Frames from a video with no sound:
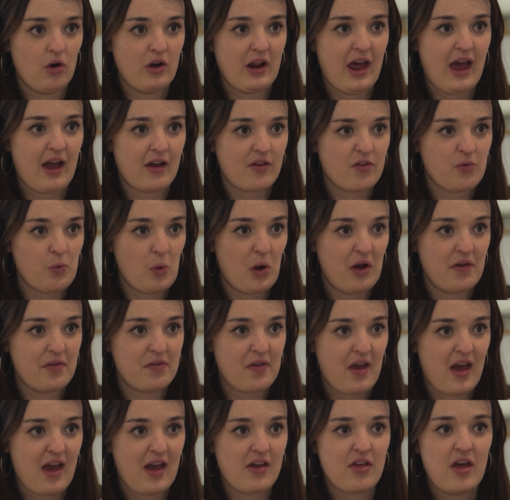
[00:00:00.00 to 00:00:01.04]
on X, Y,
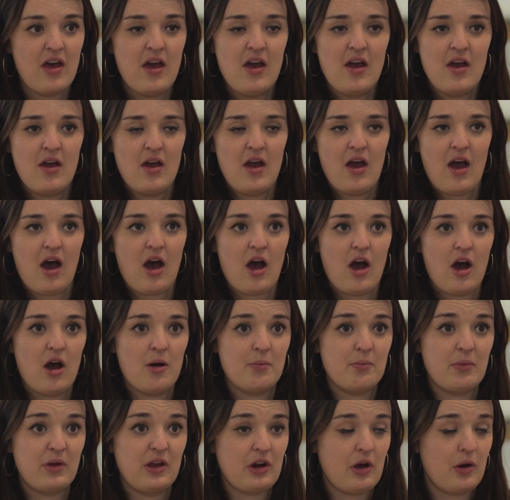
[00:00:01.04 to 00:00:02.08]
Z,
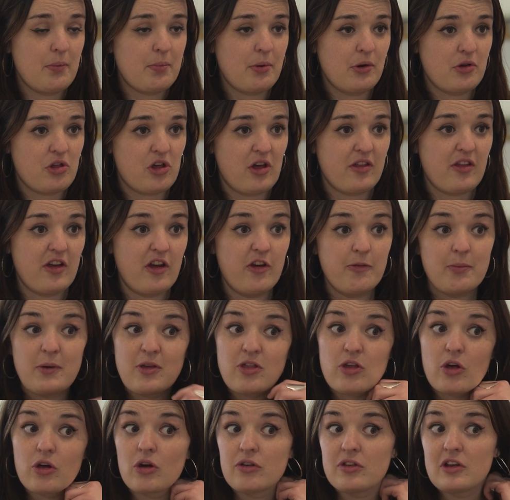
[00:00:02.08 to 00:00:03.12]
um, you know, a project that you've
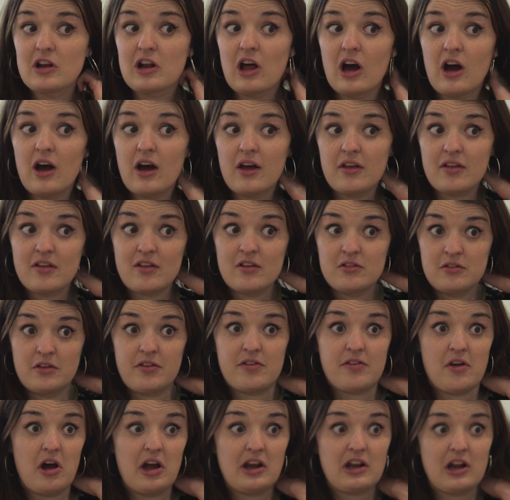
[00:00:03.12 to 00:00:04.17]
been doing on the, uh, on the
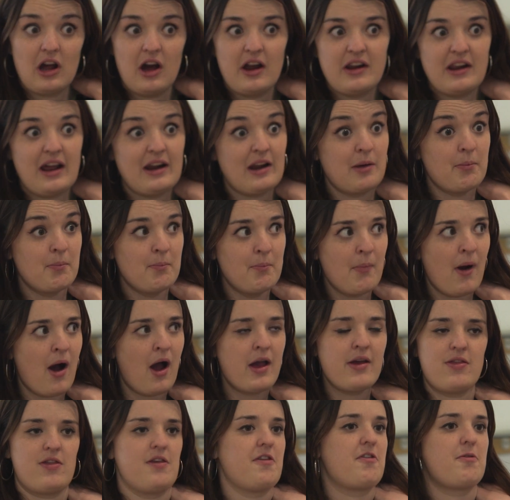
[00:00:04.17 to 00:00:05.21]
sideline. And it
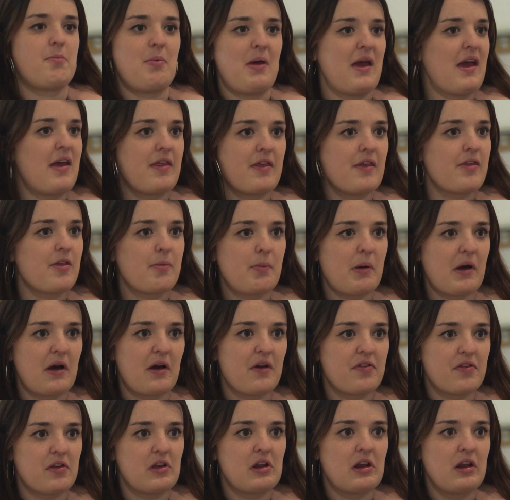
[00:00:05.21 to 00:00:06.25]
might just be that the
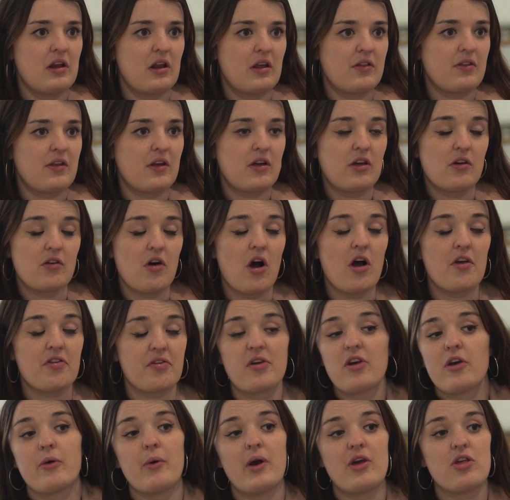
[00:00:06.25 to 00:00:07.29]
person that you're
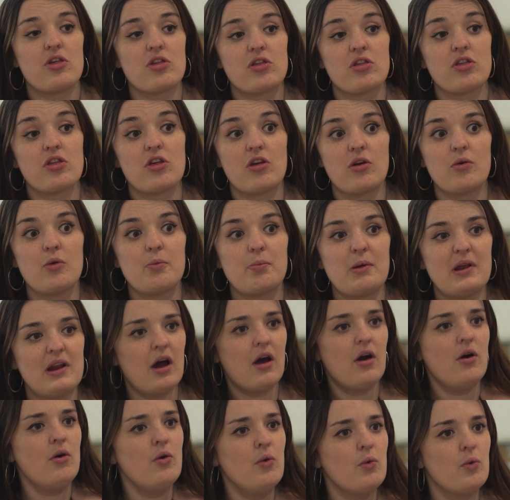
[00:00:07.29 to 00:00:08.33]
asking a question to would be
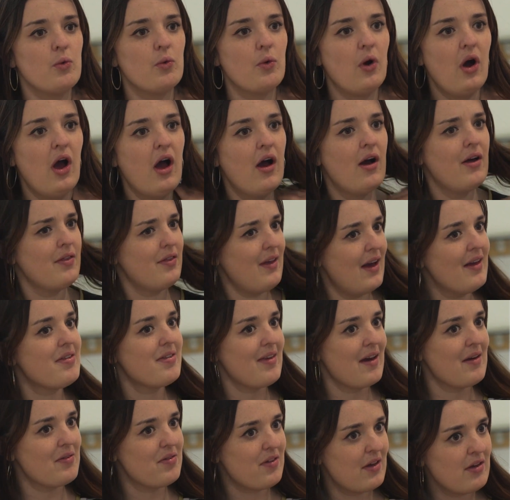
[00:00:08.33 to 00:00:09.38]
like, oh, that
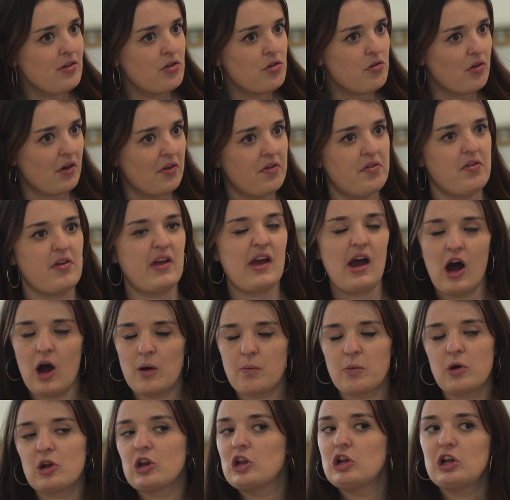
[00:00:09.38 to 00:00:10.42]
sounds interesting.
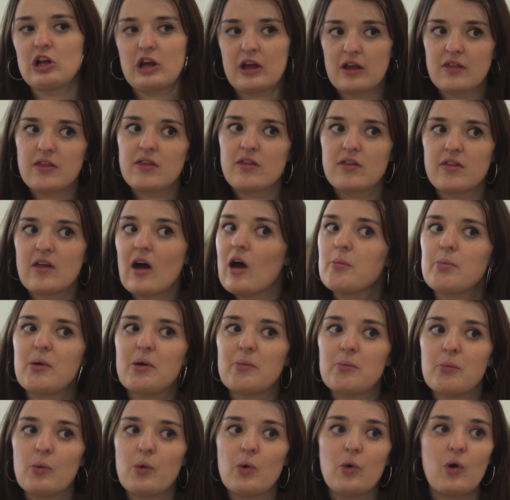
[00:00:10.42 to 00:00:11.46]
I'm going to look into that a
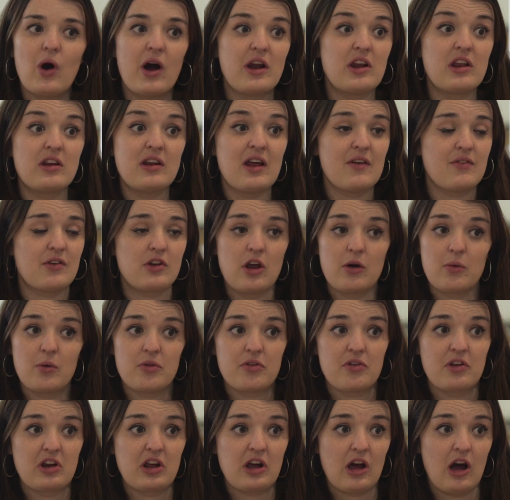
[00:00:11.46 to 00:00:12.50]
bit more. And you never know
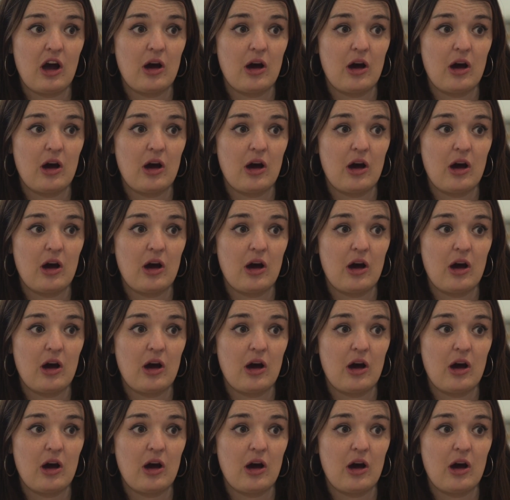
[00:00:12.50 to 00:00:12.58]
what's going to